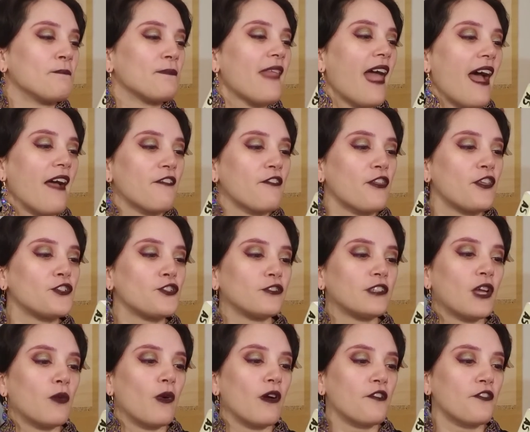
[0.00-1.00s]
As the
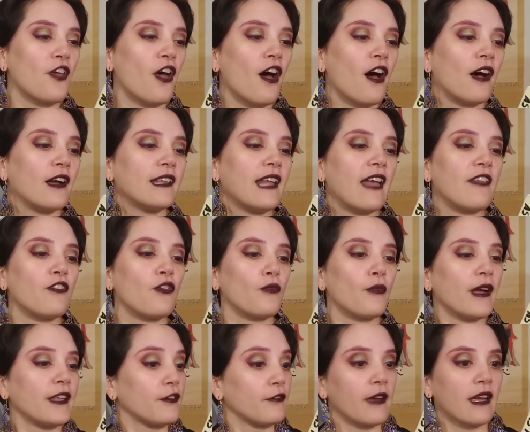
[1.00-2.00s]
journey wears on and the
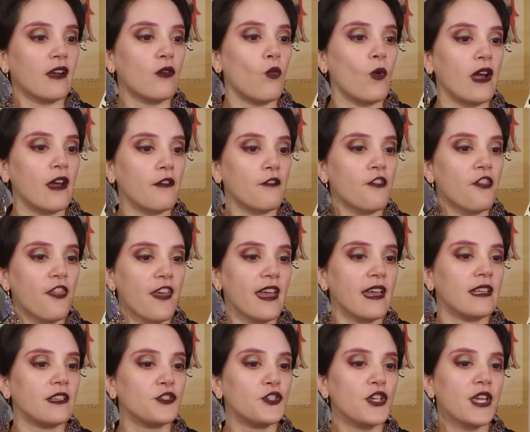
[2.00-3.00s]
rhetoric wears
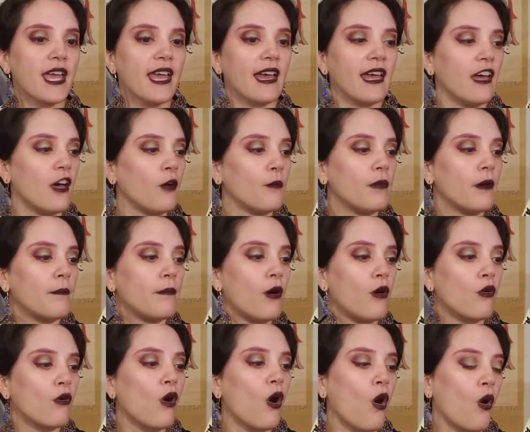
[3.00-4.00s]
thin, she can't help but
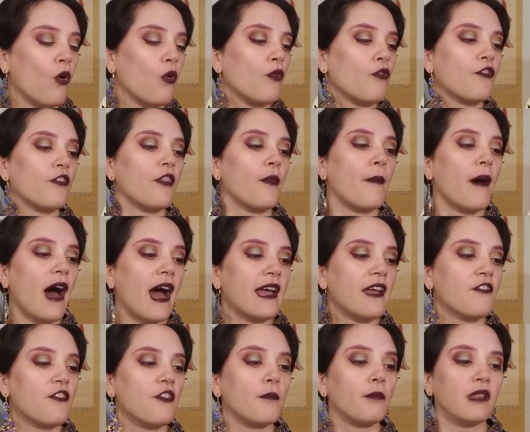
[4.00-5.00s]
poke holes in the
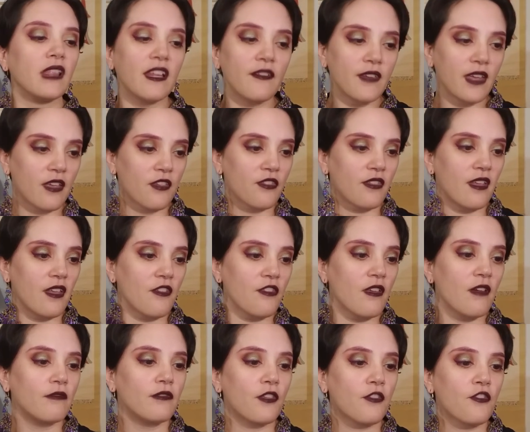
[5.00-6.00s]
pious obliviousness
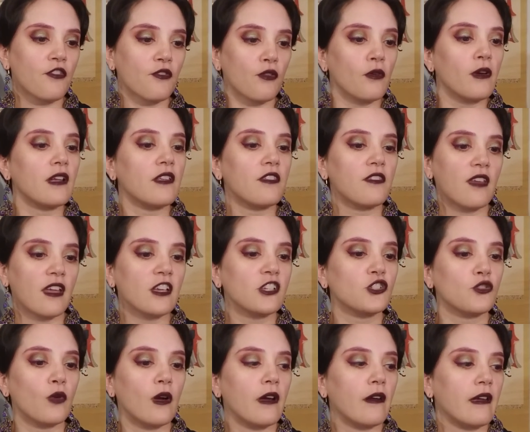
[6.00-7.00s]
of this storied
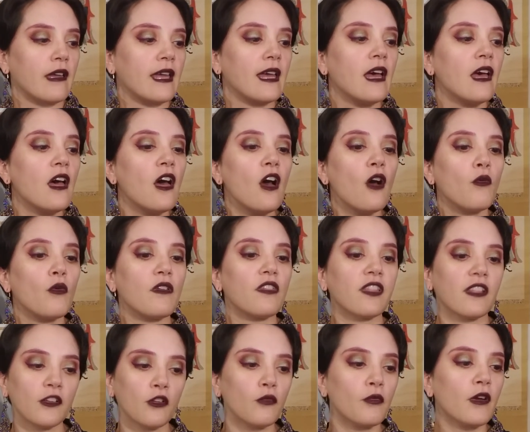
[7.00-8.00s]
sanctuary with
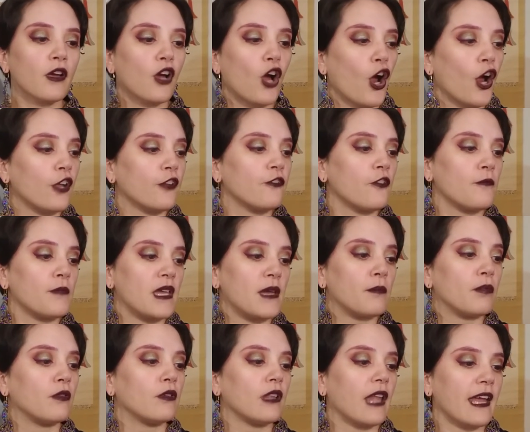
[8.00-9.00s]
little regard for
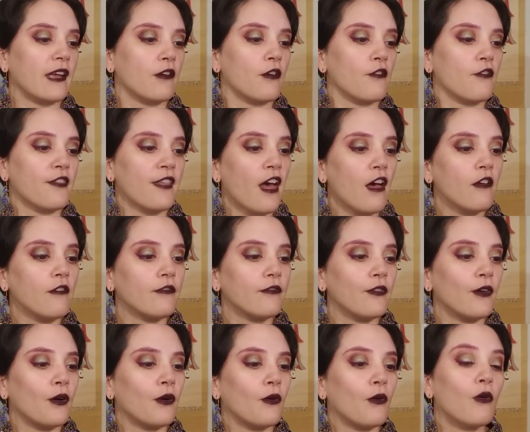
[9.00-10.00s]
people like herself
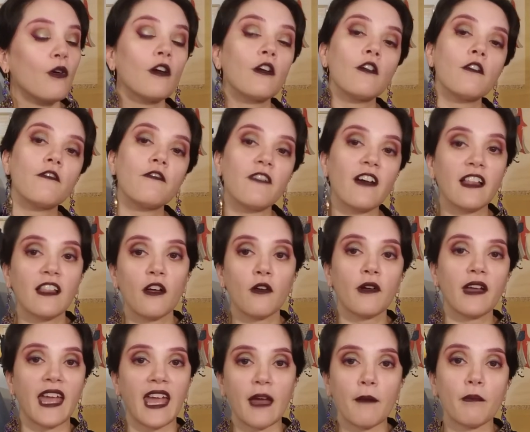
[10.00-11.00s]
or her fellow
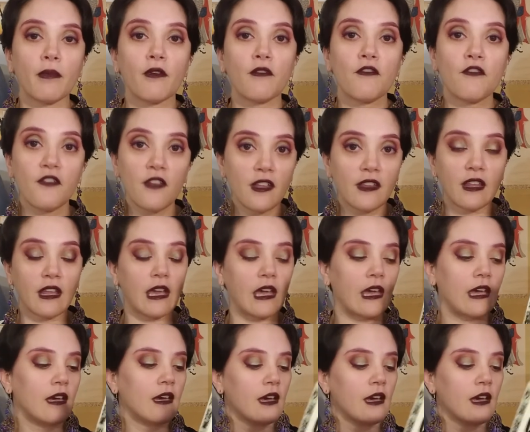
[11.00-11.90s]
camper Sydney.